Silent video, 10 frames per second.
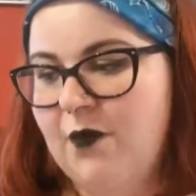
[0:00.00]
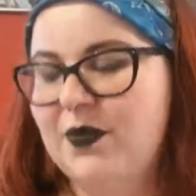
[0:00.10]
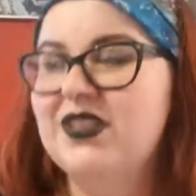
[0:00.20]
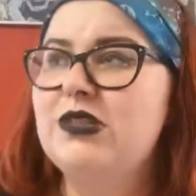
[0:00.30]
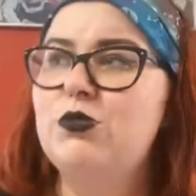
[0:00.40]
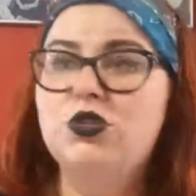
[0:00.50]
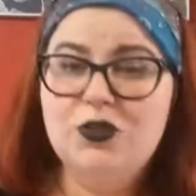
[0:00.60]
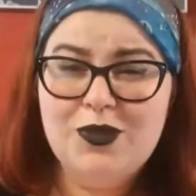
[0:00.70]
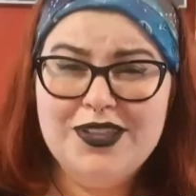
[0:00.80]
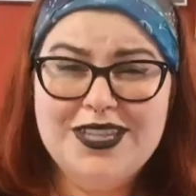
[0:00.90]
Because I'm also
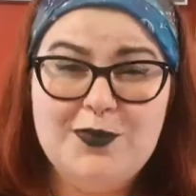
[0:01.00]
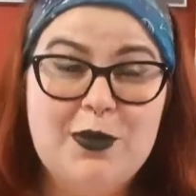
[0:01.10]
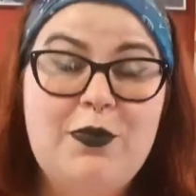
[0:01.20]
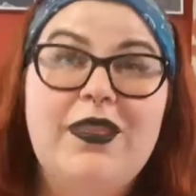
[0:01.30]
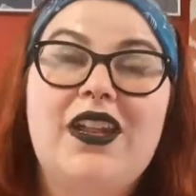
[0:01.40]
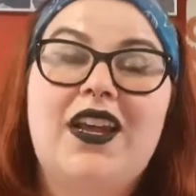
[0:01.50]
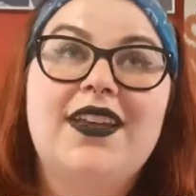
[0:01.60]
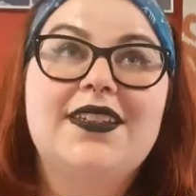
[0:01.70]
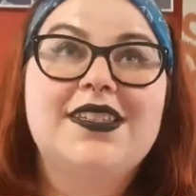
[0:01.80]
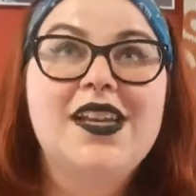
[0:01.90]
one of these people that
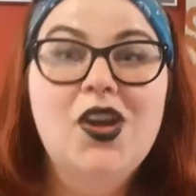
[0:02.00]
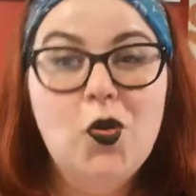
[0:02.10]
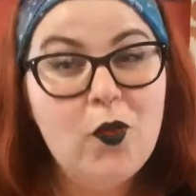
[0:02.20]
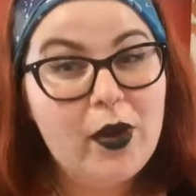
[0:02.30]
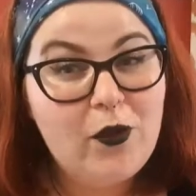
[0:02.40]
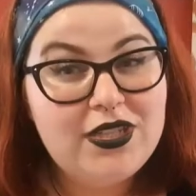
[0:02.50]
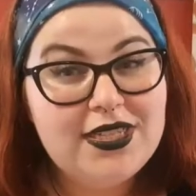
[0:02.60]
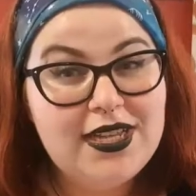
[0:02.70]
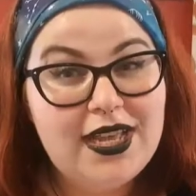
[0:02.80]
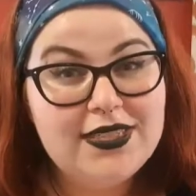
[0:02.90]
likes, when I'm
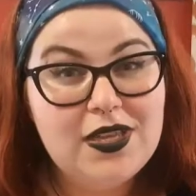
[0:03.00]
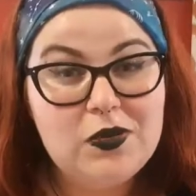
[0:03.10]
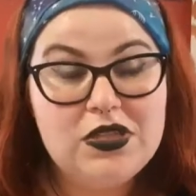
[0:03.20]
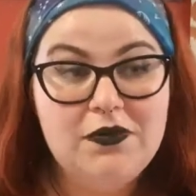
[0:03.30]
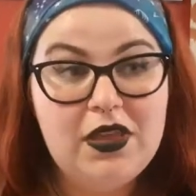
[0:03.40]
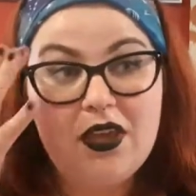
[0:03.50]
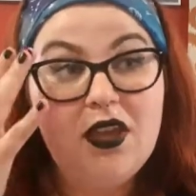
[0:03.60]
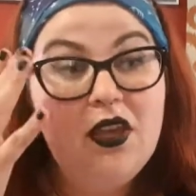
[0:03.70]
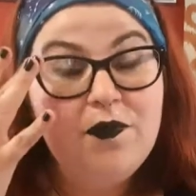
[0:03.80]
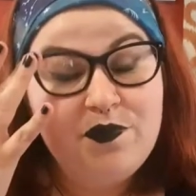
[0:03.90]
writing an essay or something,
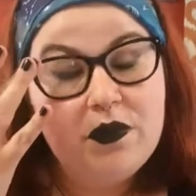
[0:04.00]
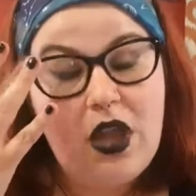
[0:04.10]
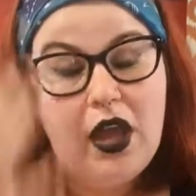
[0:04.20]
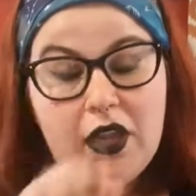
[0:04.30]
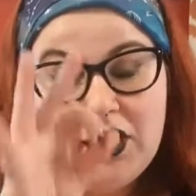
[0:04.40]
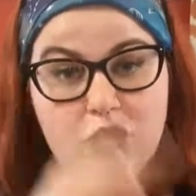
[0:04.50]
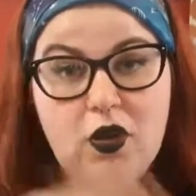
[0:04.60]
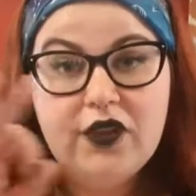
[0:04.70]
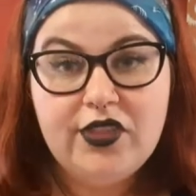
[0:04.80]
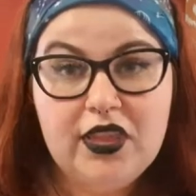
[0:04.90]
I like
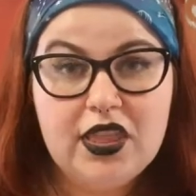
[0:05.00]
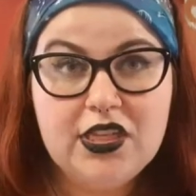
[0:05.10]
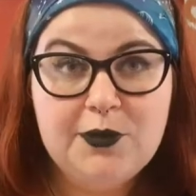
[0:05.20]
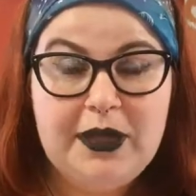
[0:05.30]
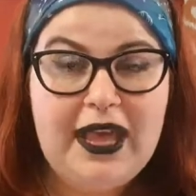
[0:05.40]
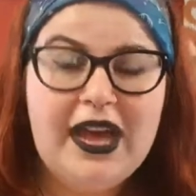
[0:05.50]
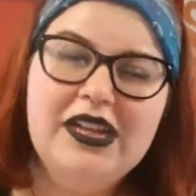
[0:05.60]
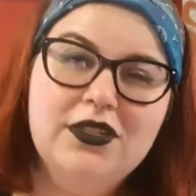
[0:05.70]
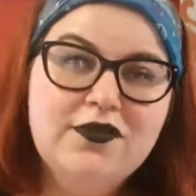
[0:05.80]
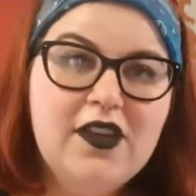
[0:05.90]
drafting things by
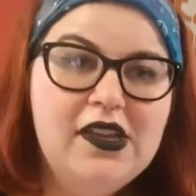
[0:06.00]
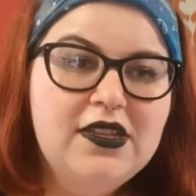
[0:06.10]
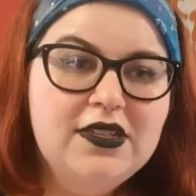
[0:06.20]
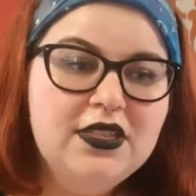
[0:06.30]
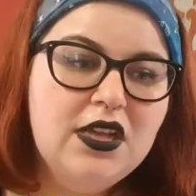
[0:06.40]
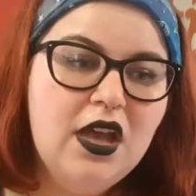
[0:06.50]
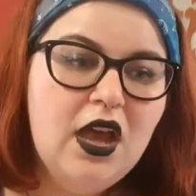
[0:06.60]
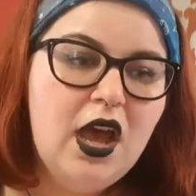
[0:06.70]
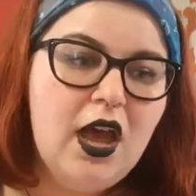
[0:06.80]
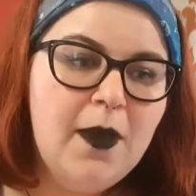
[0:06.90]
hand first.
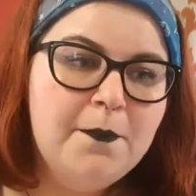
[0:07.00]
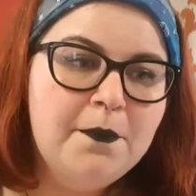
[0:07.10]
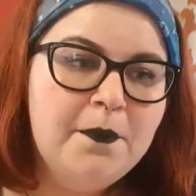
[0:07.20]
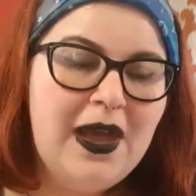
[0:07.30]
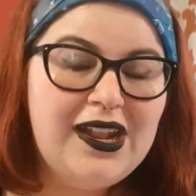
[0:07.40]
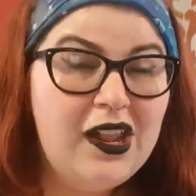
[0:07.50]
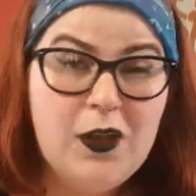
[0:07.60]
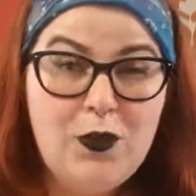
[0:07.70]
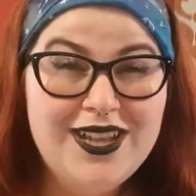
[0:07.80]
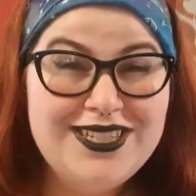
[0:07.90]
And I
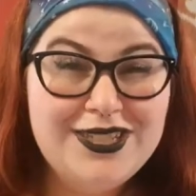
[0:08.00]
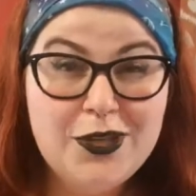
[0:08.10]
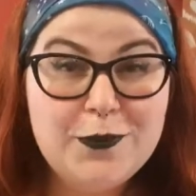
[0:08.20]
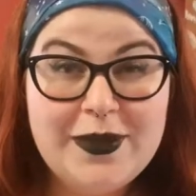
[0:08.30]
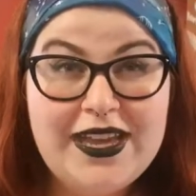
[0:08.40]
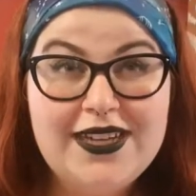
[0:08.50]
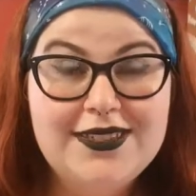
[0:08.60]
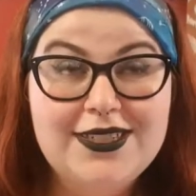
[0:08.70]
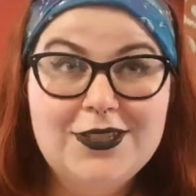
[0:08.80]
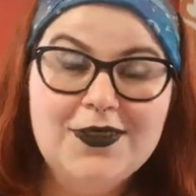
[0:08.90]
like writing notes by hand.
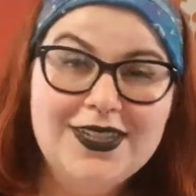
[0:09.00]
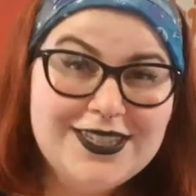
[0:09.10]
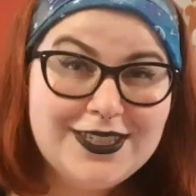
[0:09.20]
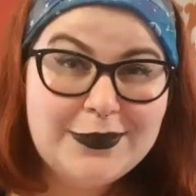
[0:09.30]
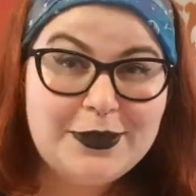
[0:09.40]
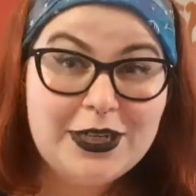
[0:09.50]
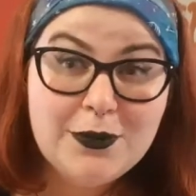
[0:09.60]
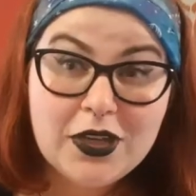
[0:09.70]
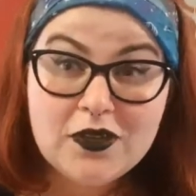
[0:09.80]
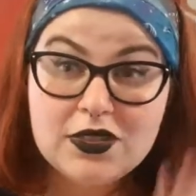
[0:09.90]
I don't like typing up
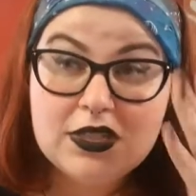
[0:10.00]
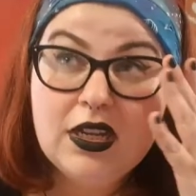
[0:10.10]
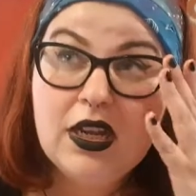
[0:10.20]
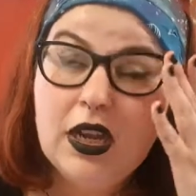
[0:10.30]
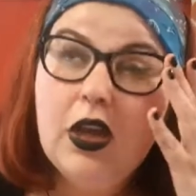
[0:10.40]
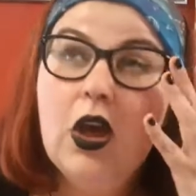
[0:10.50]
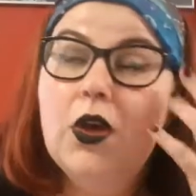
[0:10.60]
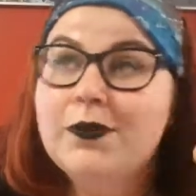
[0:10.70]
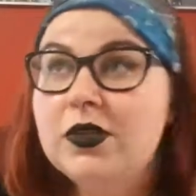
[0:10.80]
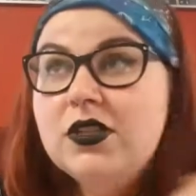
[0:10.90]
notes.
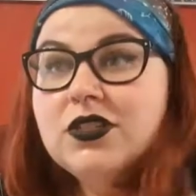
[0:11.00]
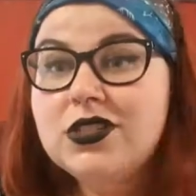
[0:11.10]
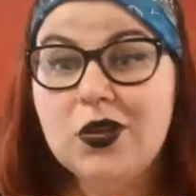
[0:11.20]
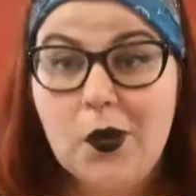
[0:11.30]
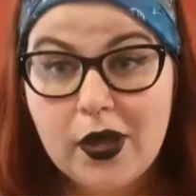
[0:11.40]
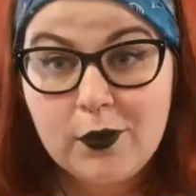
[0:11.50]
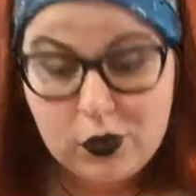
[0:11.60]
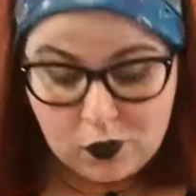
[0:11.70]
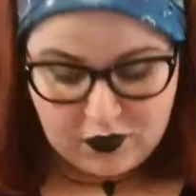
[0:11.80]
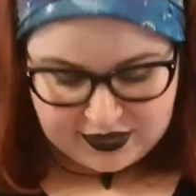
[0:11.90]
So I will
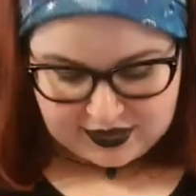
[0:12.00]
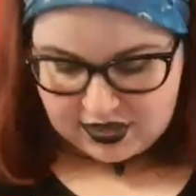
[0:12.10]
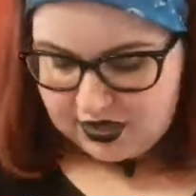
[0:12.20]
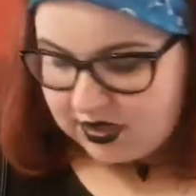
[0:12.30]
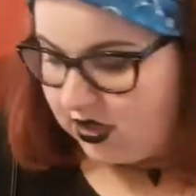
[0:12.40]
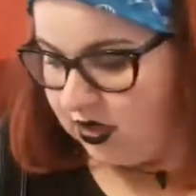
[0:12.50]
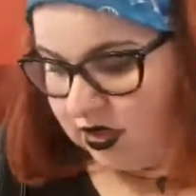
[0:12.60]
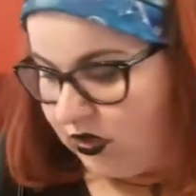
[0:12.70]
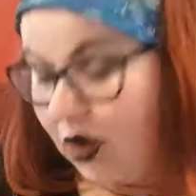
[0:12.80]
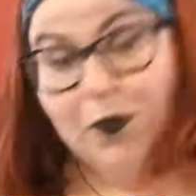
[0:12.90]
always need
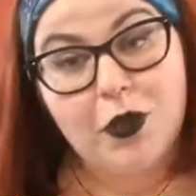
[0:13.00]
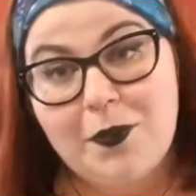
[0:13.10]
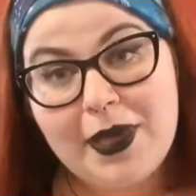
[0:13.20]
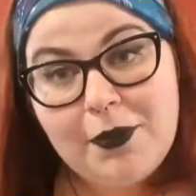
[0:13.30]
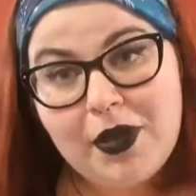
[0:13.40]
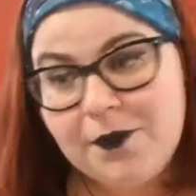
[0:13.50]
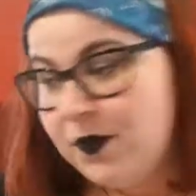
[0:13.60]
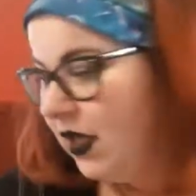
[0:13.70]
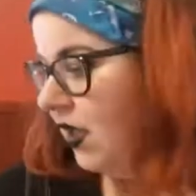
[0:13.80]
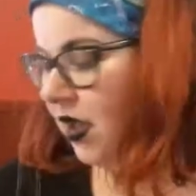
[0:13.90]
notebook paper.
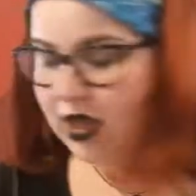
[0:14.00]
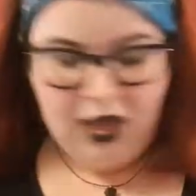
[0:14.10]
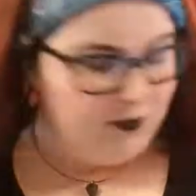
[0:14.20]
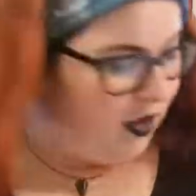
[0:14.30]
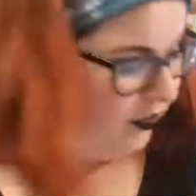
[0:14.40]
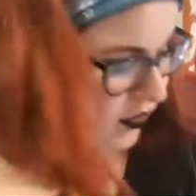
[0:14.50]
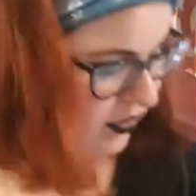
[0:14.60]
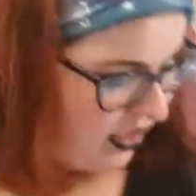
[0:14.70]
I also